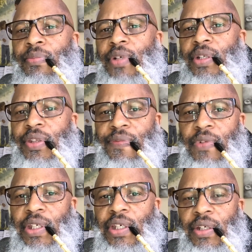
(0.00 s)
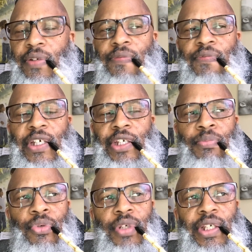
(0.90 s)
a month if we can on Friday
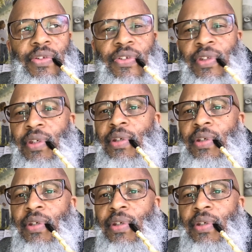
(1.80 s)
mornings,